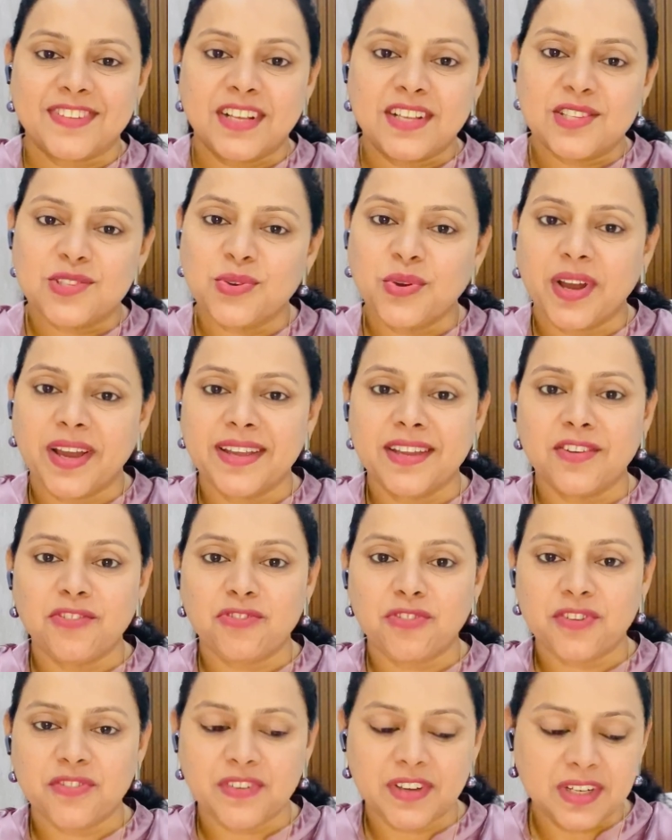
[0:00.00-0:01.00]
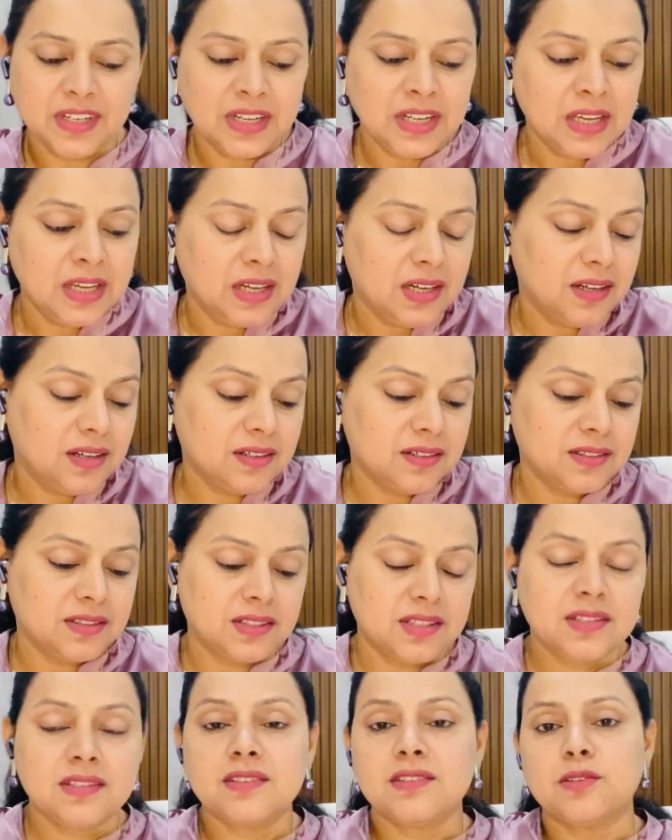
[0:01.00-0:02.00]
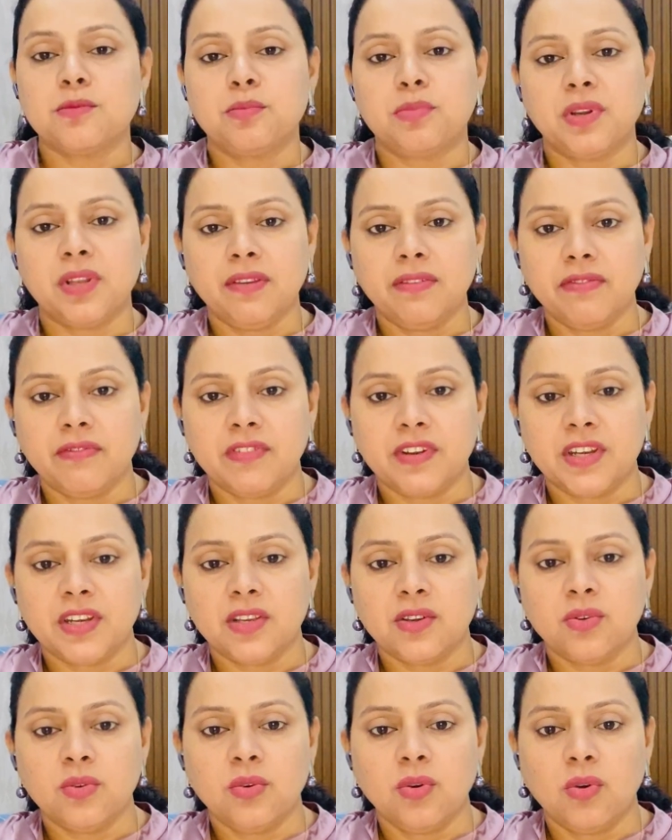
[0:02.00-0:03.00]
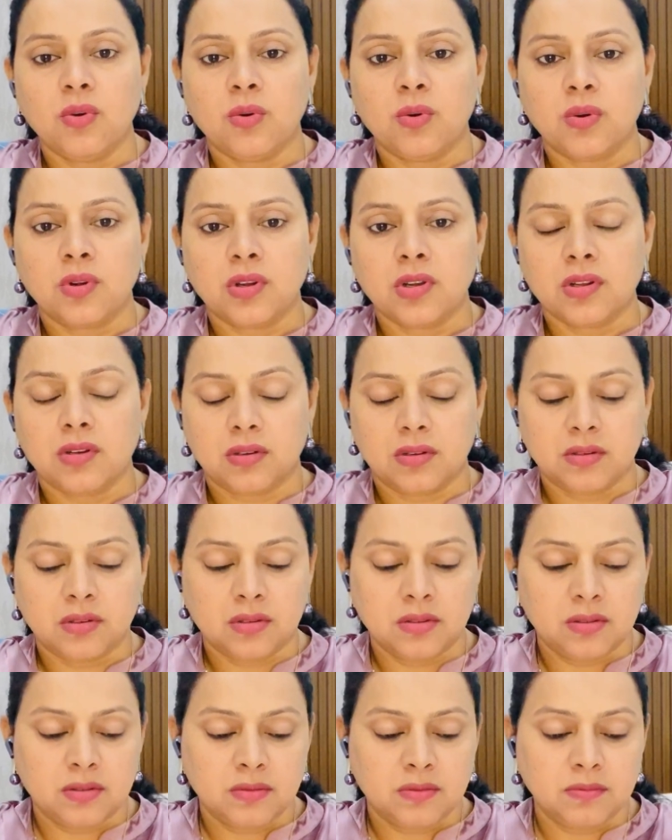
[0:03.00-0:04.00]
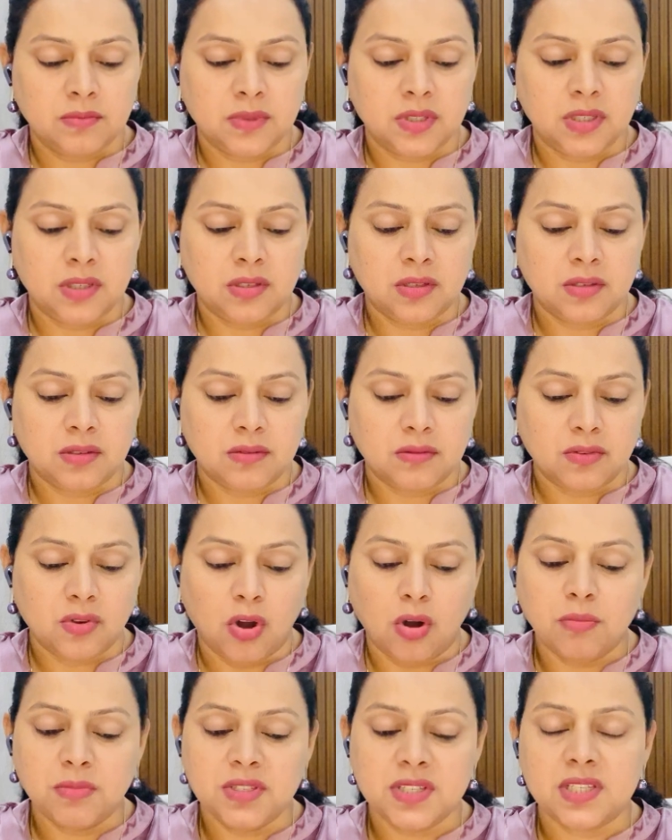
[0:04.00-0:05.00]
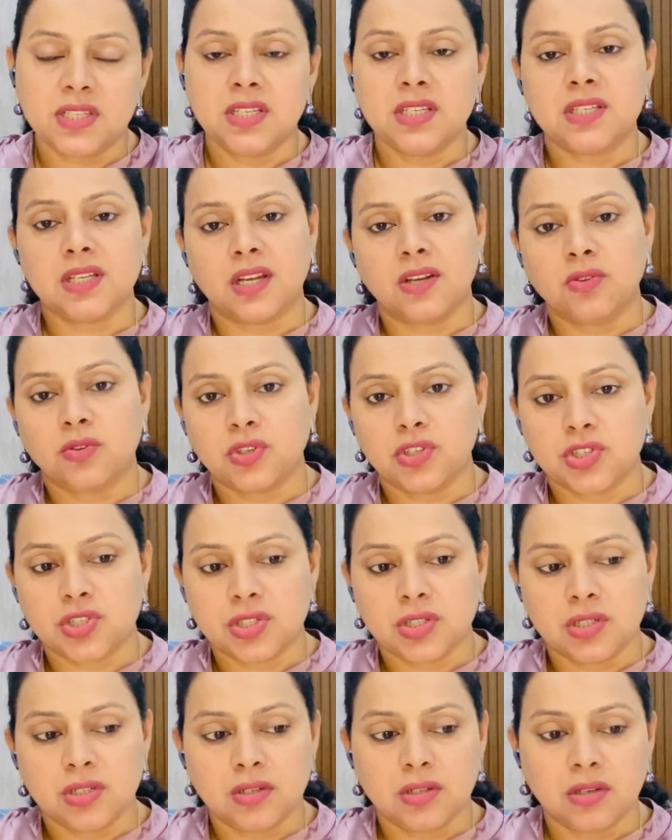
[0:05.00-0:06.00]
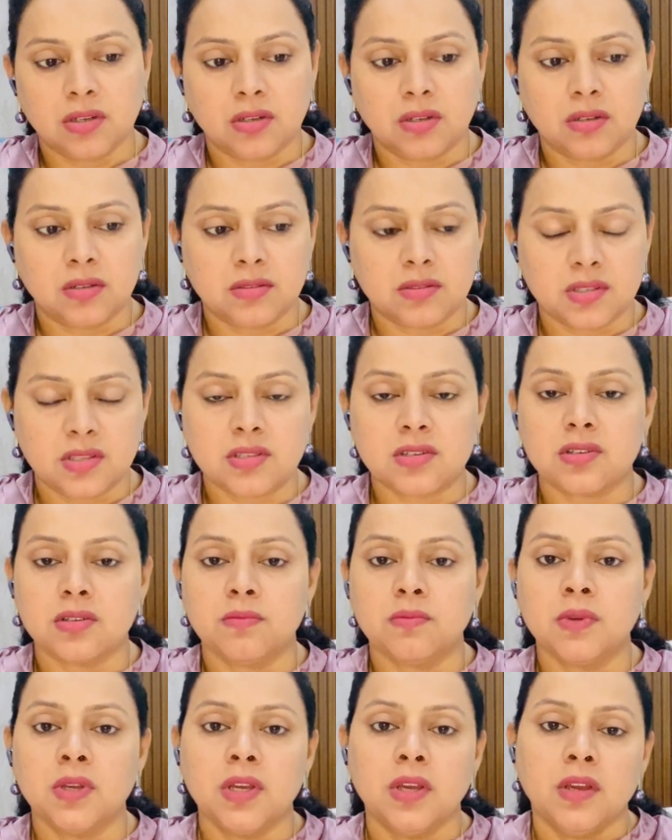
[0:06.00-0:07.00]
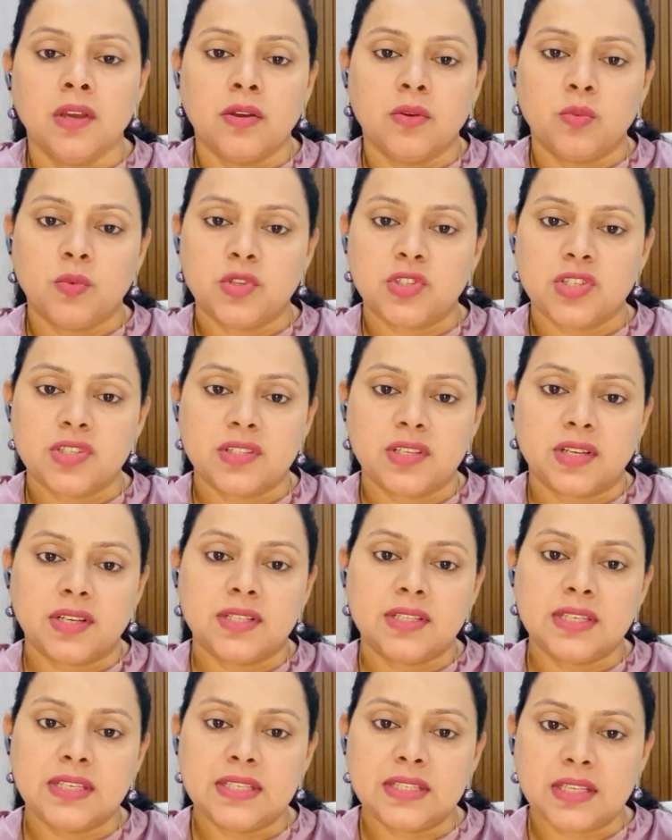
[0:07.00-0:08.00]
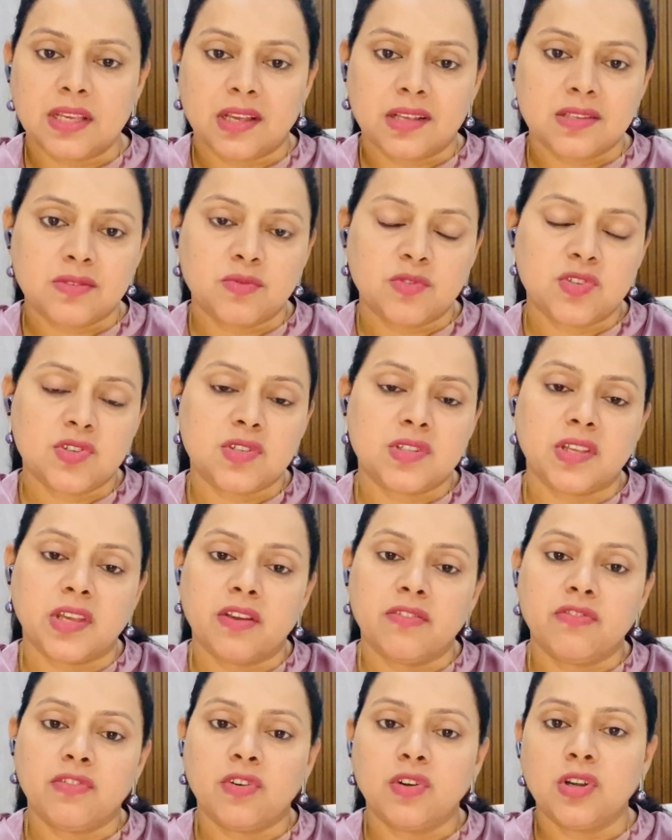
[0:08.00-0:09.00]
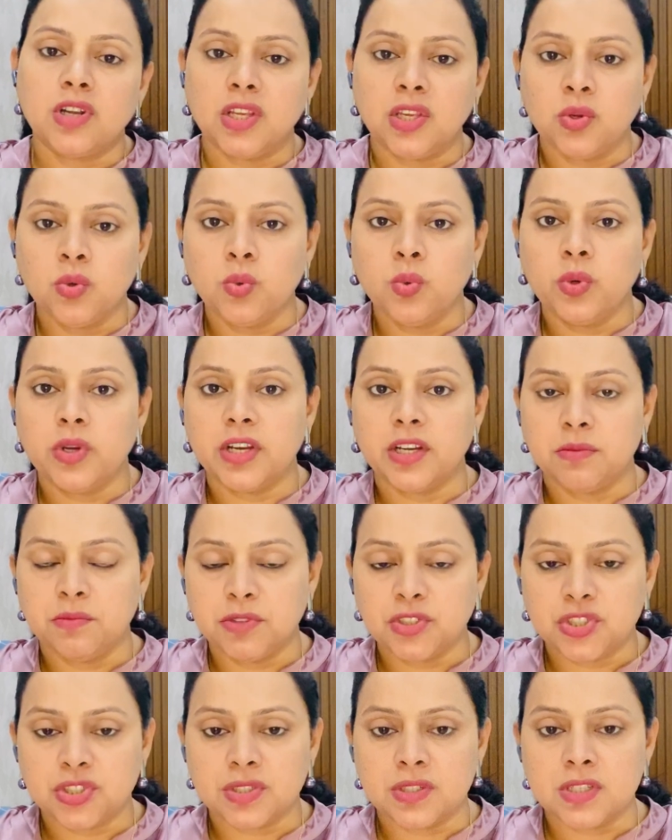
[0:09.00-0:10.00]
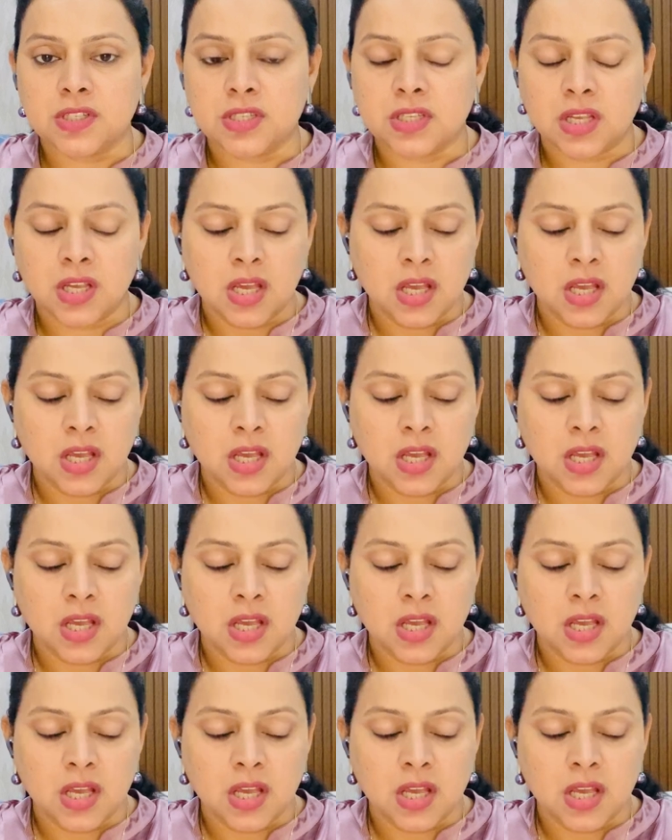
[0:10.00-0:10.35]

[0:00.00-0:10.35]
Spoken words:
So hi everyone, this is a brief video on the common seat allocation system, which is a CSAS, which is there for DU admissions.